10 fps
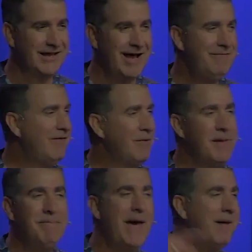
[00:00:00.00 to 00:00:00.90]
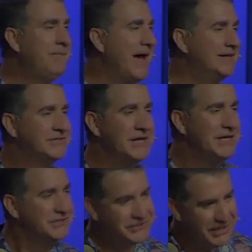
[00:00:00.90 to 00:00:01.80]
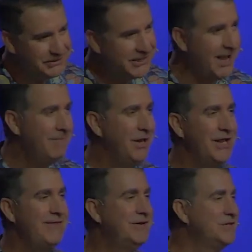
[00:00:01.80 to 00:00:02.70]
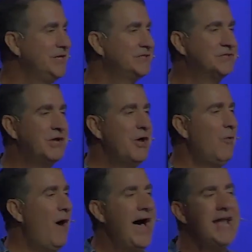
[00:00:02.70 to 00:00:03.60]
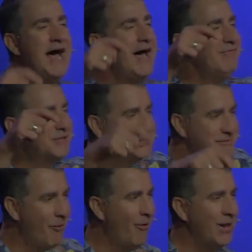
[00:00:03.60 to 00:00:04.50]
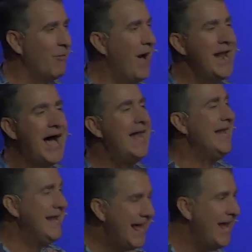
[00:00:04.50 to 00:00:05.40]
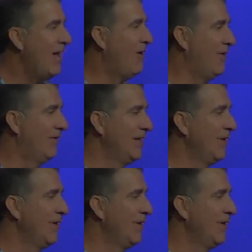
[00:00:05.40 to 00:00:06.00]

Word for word: I've never been baptized since I believed in Jesus. Why not this morning? Why not now?